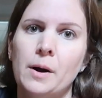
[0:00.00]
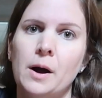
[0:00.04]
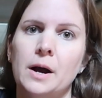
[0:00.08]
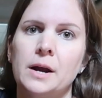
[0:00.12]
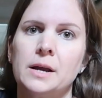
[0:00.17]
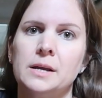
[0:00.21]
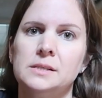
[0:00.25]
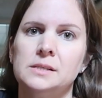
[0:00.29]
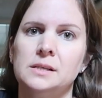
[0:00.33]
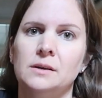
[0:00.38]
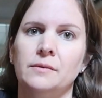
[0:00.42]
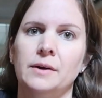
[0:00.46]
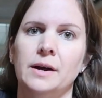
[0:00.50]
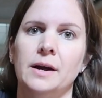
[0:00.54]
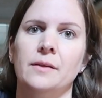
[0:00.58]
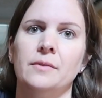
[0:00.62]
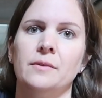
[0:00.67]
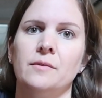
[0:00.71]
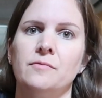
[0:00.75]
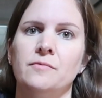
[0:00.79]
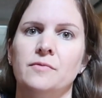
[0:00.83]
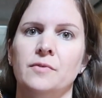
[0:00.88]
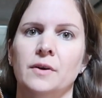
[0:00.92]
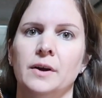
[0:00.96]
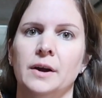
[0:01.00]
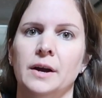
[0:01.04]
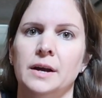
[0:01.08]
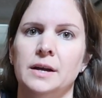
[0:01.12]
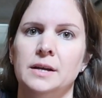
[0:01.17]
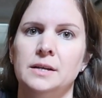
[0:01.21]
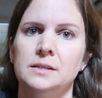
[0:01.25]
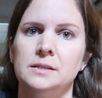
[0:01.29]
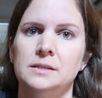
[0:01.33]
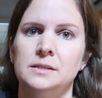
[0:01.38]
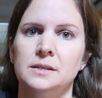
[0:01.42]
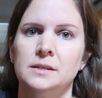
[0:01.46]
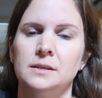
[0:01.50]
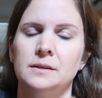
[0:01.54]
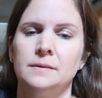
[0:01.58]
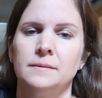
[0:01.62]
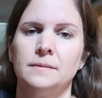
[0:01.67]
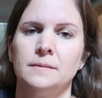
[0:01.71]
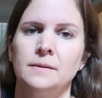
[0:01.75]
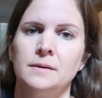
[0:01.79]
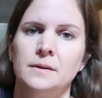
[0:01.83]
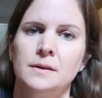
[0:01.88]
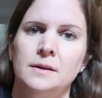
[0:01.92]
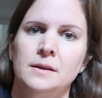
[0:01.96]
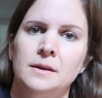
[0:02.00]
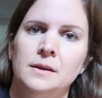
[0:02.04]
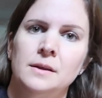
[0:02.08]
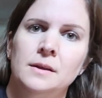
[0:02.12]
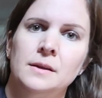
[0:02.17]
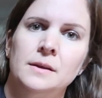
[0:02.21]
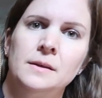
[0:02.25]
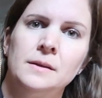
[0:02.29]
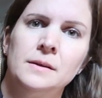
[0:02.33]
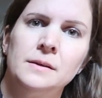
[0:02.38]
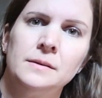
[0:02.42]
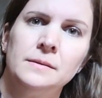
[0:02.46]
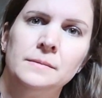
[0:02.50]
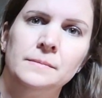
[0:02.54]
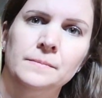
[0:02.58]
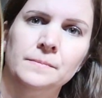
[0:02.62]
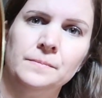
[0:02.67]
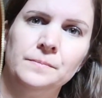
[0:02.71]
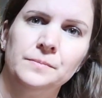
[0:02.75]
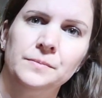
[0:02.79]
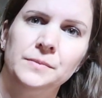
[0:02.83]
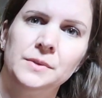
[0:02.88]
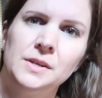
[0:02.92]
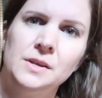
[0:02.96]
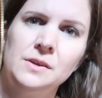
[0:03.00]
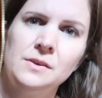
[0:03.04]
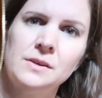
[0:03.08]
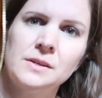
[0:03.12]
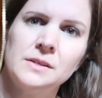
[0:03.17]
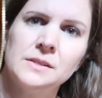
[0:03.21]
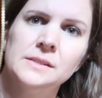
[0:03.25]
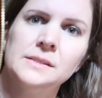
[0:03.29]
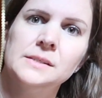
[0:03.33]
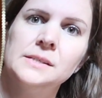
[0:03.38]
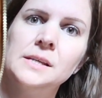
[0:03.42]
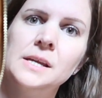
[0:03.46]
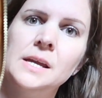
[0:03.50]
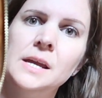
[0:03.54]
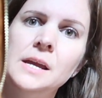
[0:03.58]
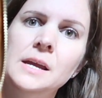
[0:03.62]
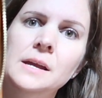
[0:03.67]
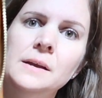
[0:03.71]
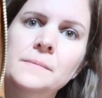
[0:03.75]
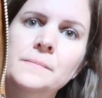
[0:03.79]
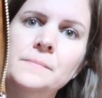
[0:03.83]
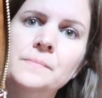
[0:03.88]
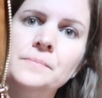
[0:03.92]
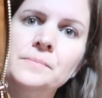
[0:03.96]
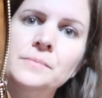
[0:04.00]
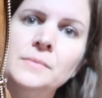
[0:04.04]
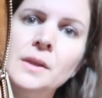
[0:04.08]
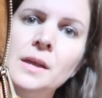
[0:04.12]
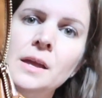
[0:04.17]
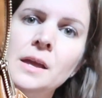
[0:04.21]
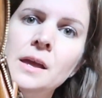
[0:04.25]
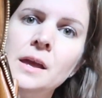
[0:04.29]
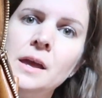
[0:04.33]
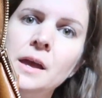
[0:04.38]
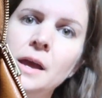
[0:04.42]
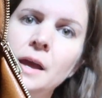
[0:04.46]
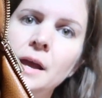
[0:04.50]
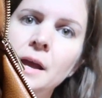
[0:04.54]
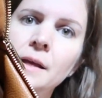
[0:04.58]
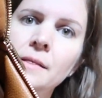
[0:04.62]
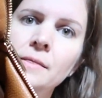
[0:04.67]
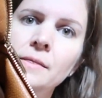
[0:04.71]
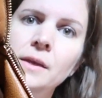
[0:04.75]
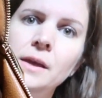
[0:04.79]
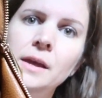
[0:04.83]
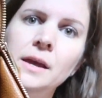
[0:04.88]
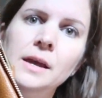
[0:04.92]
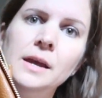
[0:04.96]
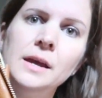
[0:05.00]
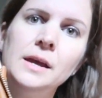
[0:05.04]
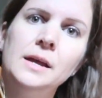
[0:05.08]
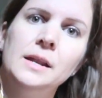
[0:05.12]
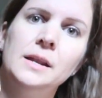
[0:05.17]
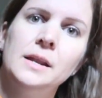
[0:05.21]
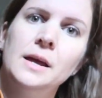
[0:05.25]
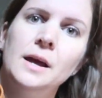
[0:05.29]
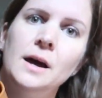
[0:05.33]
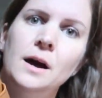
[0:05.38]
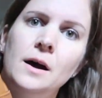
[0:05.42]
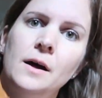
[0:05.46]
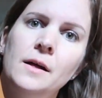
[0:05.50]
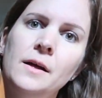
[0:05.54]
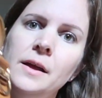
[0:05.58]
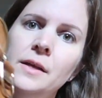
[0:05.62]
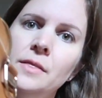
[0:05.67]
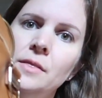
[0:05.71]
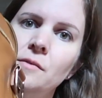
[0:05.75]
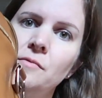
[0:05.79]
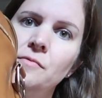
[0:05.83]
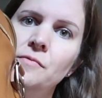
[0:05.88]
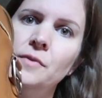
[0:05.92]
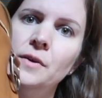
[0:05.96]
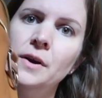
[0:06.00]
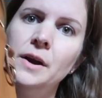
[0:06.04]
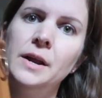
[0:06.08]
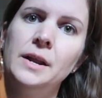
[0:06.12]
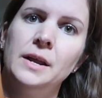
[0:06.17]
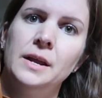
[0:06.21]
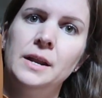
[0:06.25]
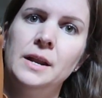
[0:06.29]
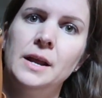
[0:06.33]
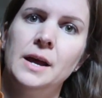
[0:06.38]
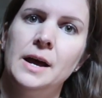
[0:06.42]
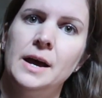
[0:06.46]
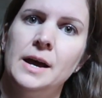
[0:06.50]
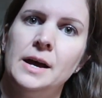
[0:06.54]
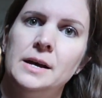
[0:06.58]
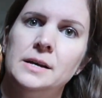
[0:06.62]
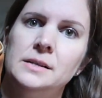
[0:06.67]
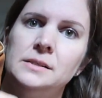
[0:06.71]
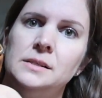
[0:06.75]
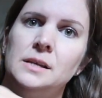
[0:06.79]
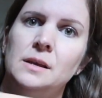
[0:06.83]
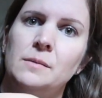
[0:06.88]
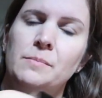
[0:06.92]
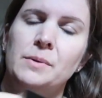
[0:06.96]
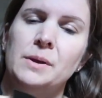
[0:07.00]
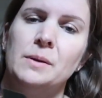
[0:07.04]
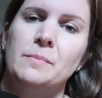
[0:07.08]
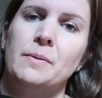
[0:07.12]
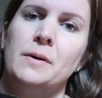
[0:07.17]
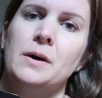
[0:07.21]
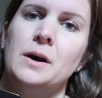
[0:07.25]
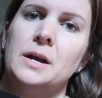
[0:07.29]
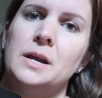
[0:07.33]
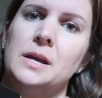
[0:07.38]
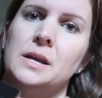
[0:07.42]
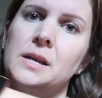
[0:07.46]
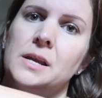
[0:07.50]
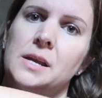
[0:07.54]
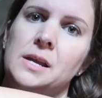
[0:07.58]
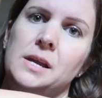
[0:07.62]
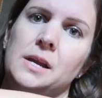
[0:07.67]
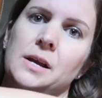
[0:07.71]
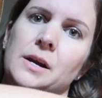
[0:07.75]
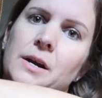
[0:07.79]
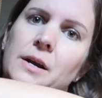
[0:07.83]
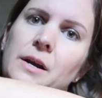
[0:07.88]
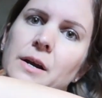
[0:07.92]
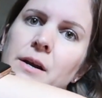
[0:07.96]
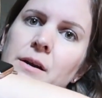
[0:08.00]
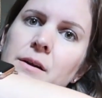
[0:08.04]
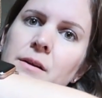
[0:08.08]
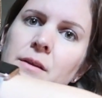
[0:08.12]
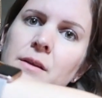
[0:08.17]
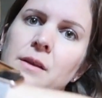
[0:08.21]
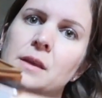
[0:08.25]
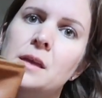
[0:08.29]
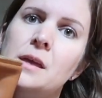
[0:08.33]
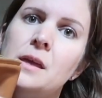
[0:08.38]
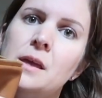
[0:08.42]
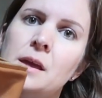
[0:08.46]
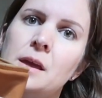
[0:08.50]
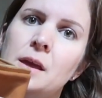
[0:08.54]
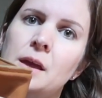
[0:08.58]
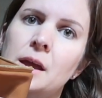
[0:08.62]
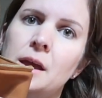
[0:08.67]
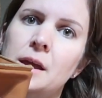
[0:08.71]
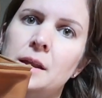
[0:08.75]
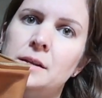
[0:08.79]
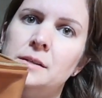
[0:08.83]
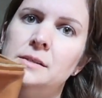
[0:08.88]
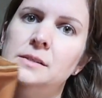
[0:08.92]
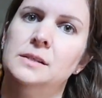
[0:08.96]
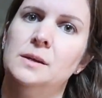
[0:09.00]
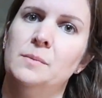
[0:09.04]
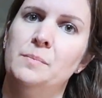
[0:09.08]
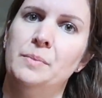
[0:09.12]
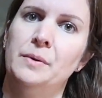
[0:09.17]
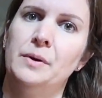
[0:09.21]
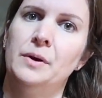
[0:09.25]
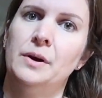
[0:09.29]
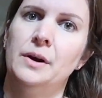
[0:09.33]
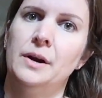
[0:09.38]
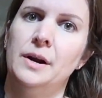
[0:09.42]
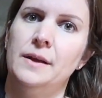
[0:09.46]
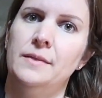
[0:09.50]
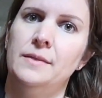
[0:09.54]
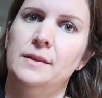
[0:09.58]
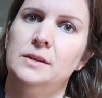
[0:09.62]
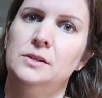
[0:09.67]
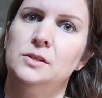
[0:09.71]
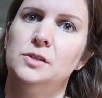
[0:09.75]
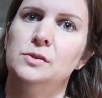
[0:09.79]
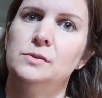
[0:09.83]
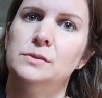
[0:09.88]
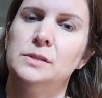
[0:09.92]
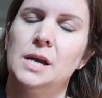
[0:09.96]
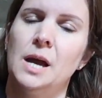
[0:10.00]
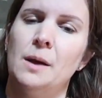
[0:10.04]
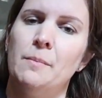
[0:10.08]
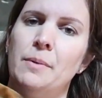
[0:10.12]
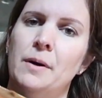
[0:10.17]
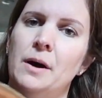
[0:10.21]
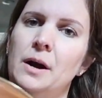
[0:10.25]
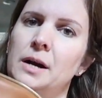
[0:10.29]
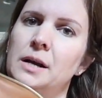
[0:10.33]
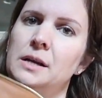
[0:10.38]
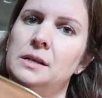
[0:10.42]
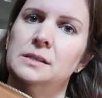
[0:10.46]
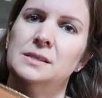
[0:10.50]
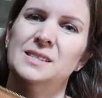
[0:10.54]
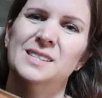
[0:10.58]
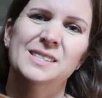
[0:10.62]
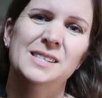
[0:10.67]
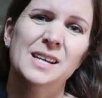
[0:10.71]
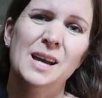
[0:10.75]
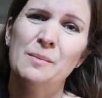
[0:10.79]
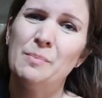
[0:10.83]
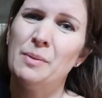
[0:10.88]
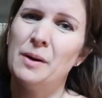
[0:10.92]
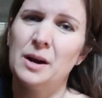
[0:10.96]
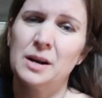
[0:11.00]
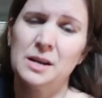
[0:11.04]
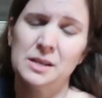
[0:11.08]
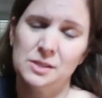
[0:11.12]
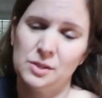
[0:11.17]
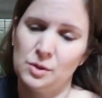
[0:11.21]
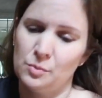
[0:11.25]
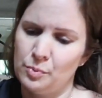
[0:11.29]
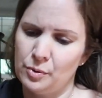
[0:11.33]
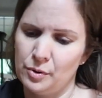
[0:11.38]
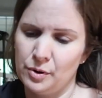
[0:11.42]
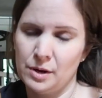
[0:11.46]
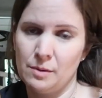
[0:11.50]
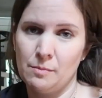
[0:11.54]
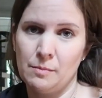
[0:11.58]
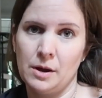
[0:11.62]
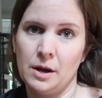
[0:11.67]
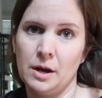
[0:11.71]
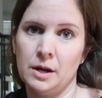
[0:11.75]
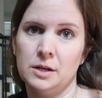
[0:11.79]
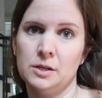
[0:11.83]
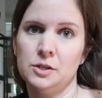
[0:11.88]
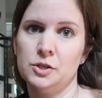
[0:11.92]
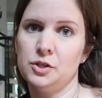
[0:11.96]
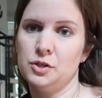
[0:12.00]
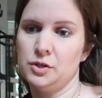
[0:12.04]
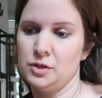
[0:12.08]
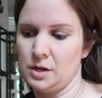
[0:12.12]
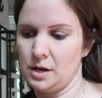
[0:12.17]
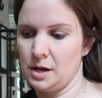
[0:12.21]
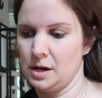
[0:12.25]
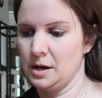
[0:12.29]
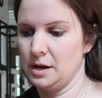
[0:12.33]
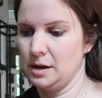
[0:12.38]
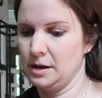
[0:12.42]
pockets around the front. You can see. And then in the front, it has a big pocket here in a zipper, and then 2 side pockets. The side pockets are pretty much